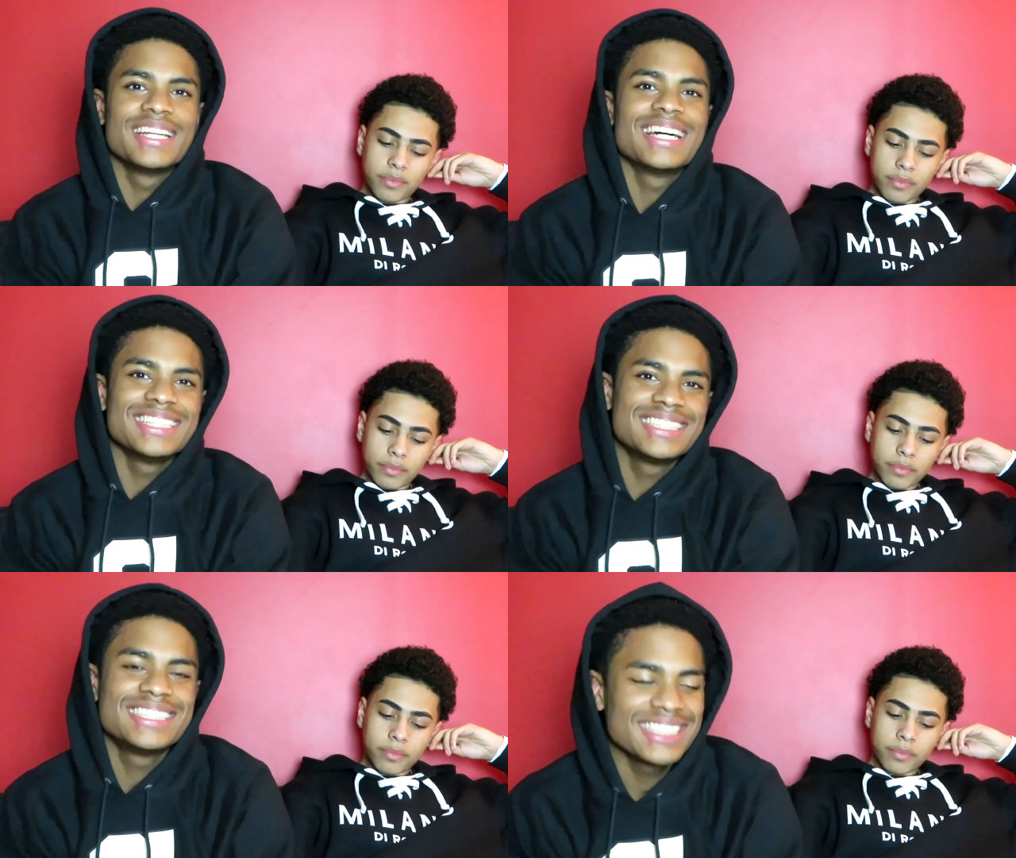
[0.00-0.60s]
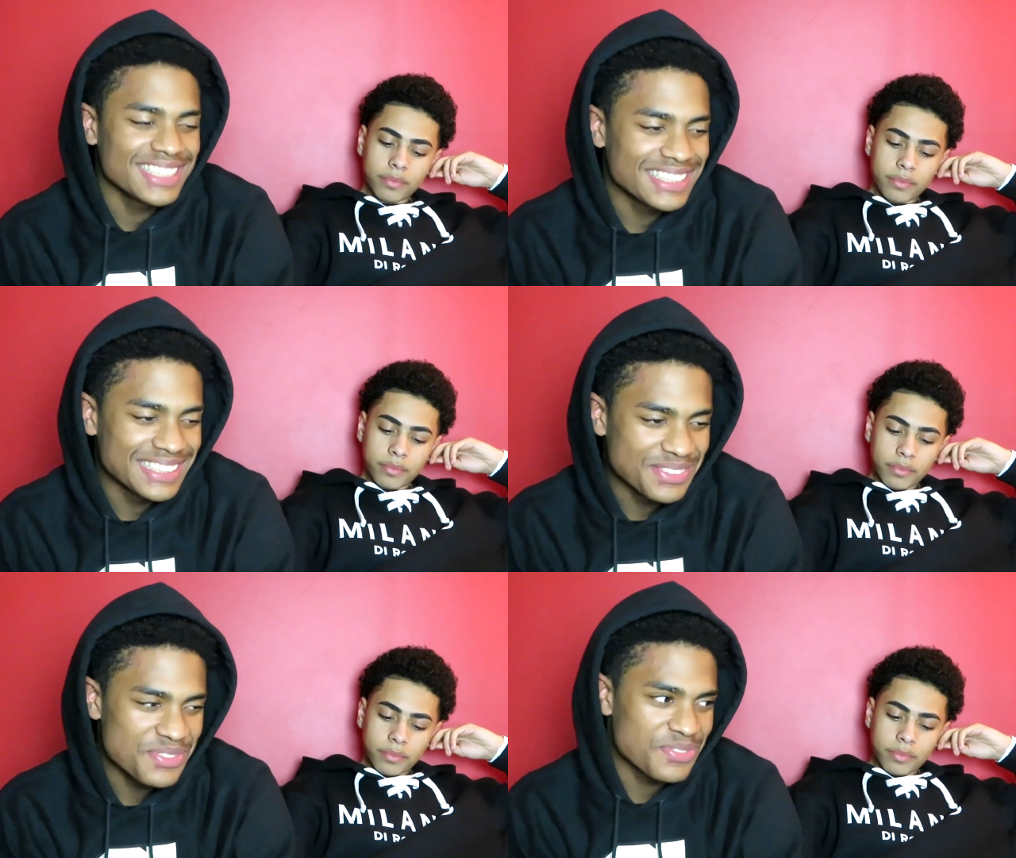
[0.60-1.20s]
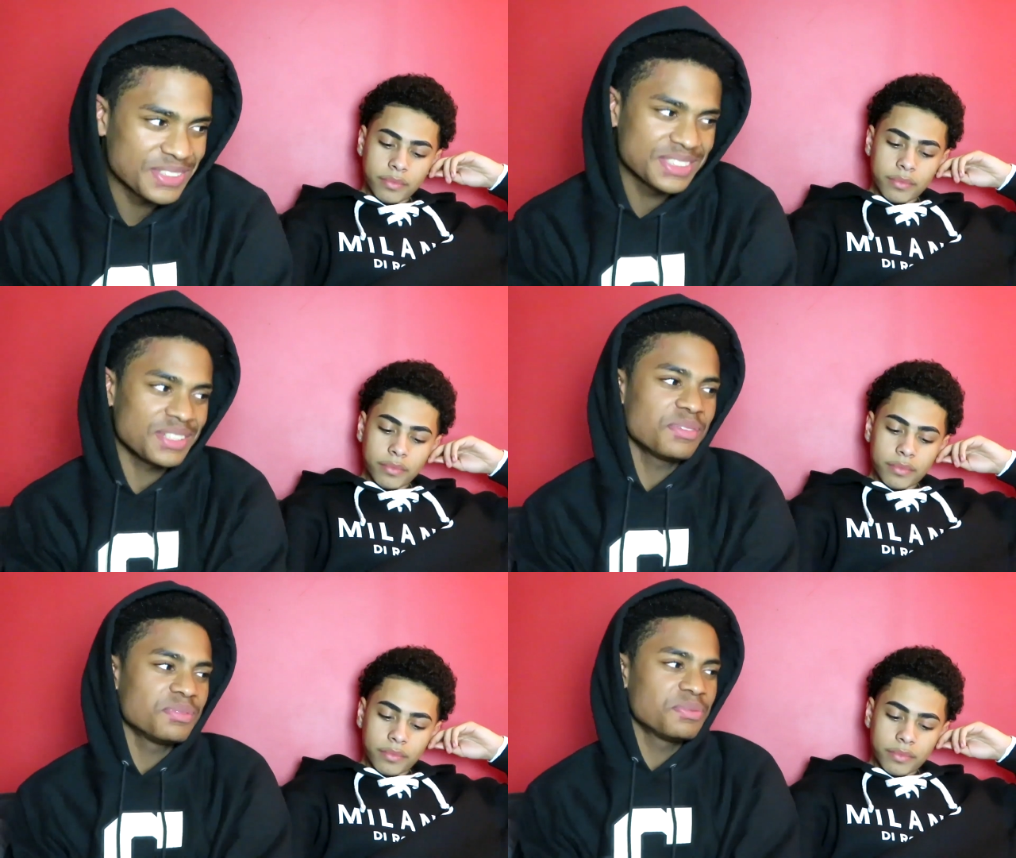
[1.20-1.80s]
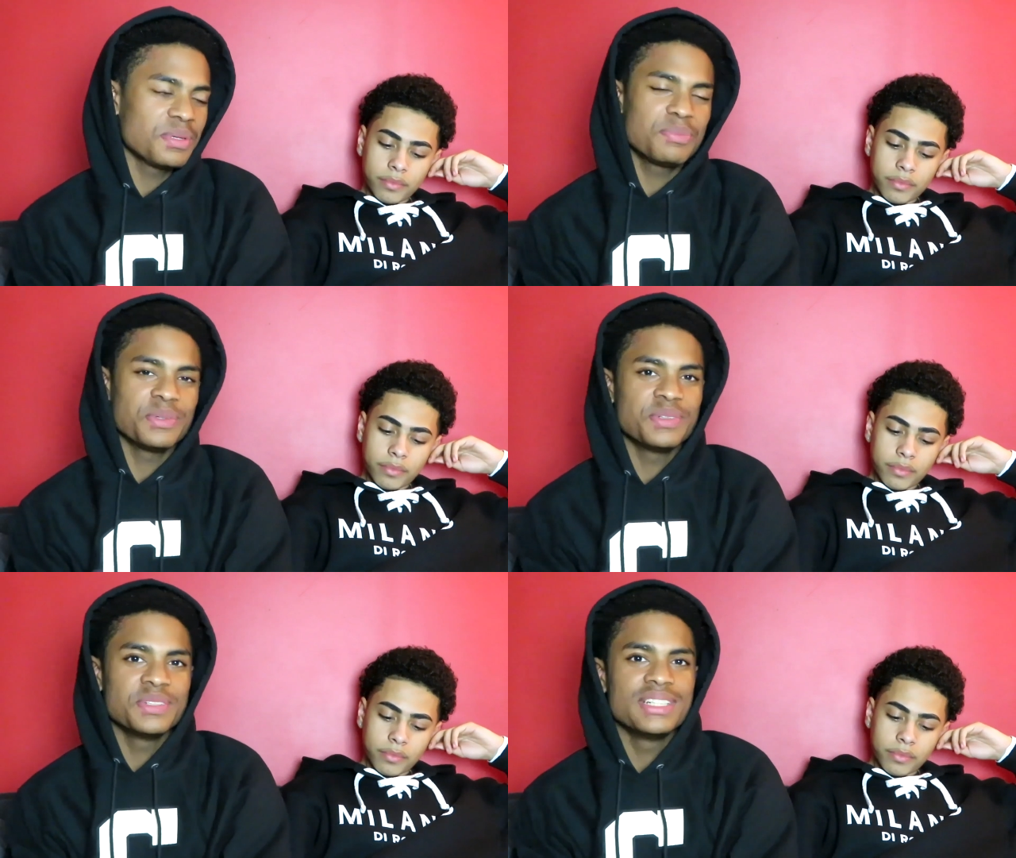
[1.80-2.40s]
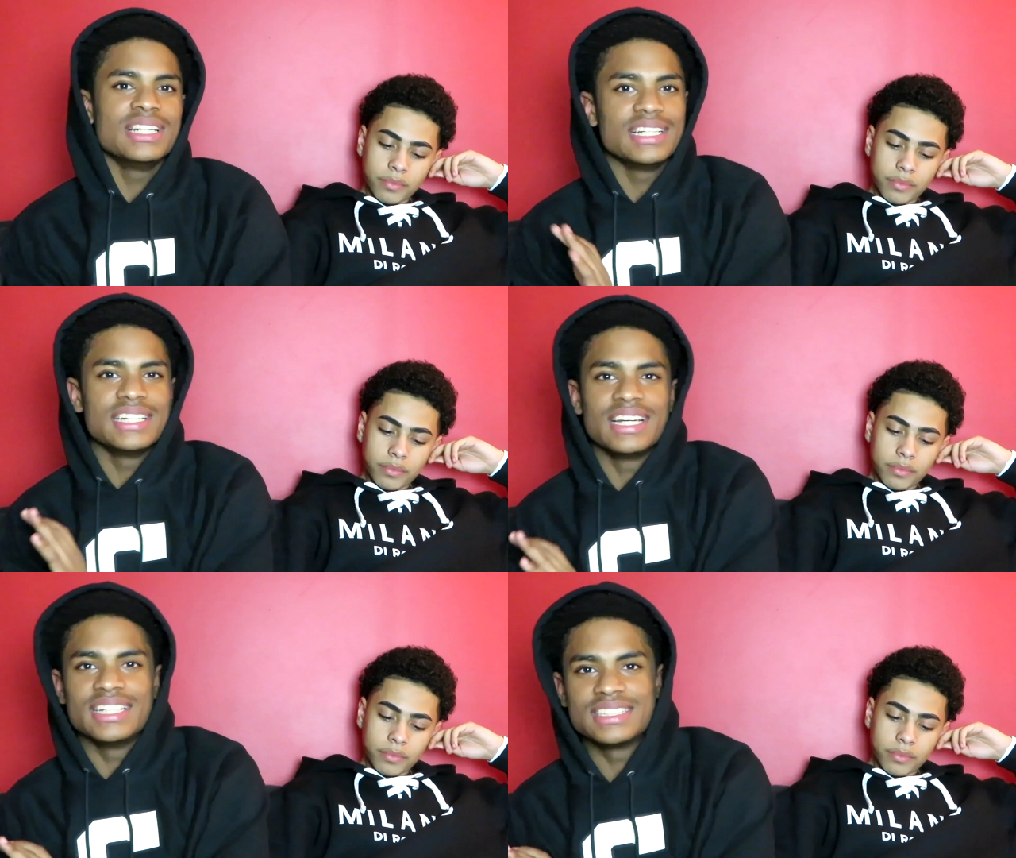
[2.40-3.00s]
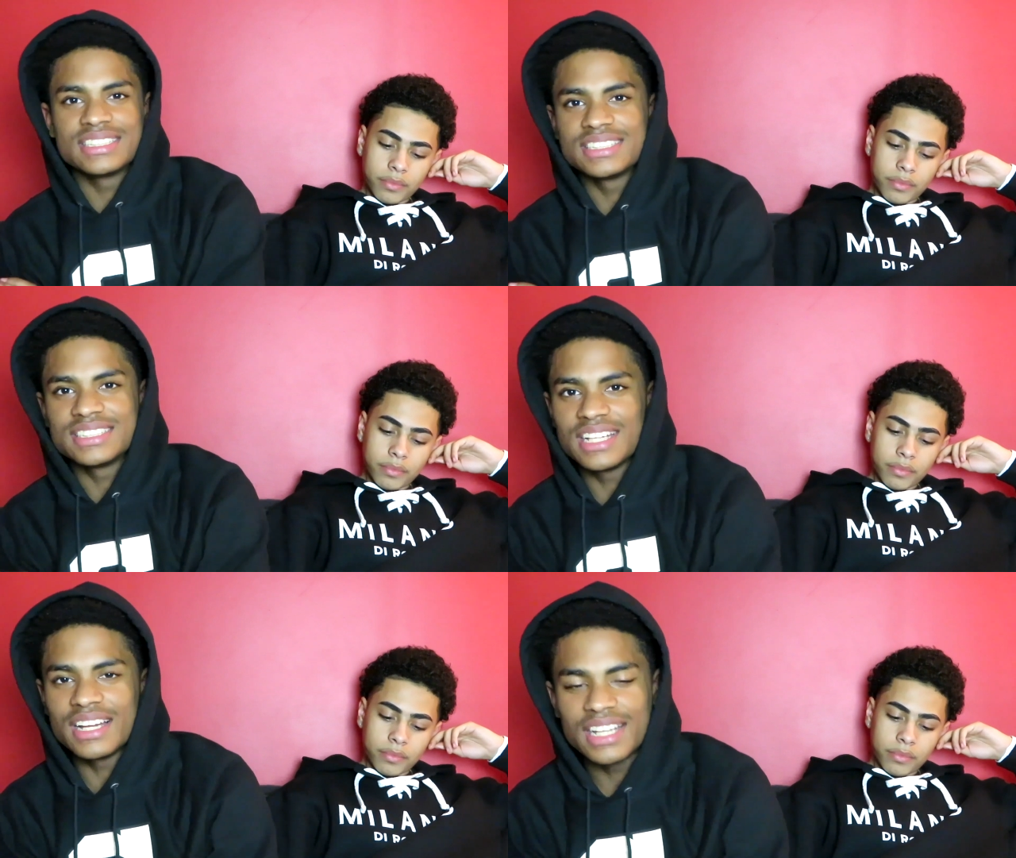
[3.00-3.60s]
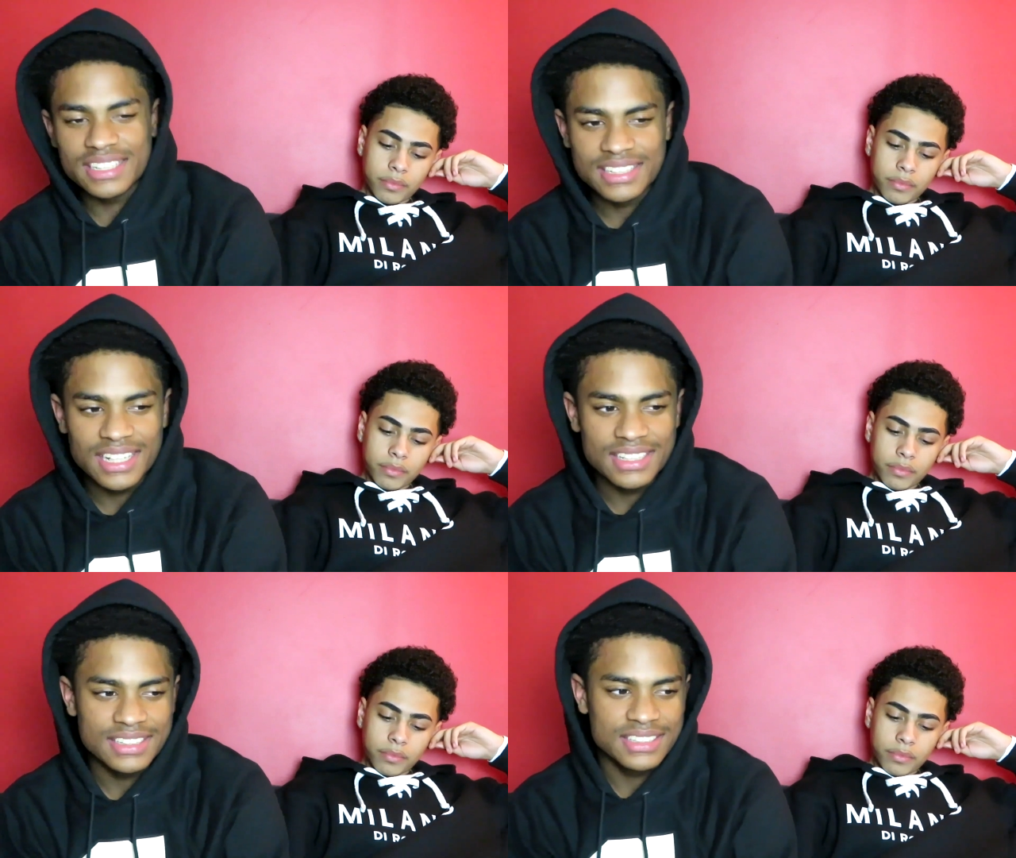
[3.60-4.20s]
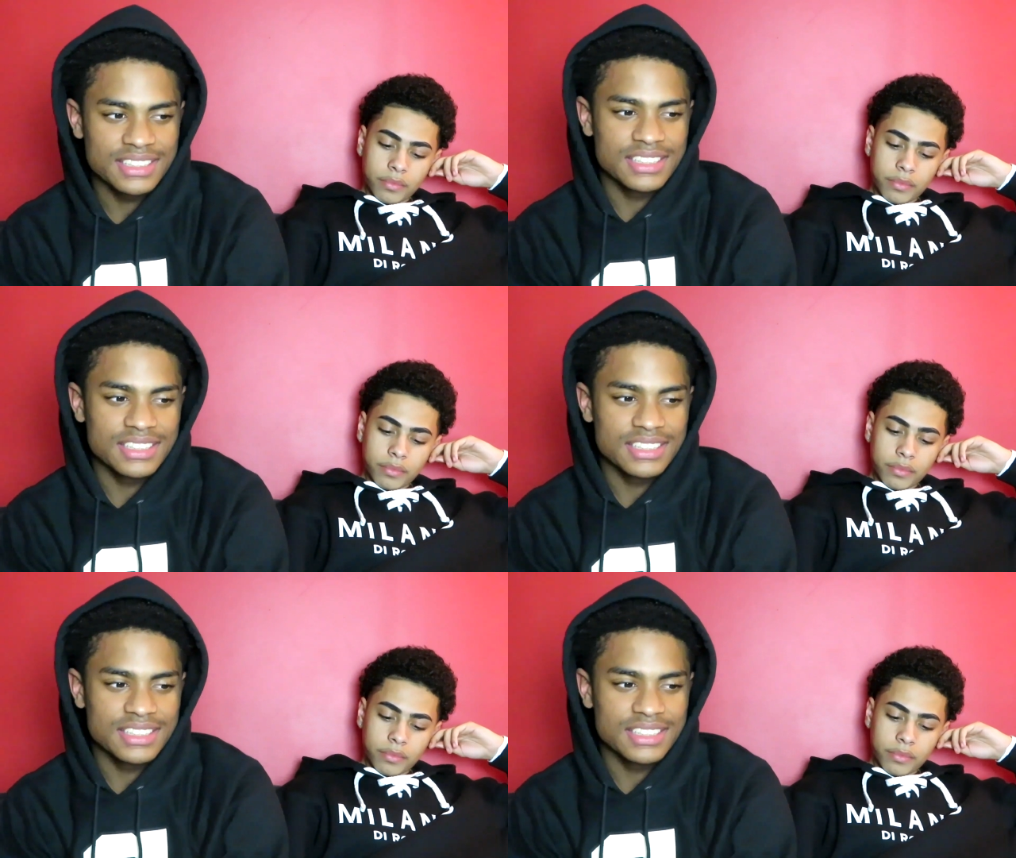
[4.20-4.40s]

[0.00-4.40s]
Speaker 1: And I understand for some people, it's not like that.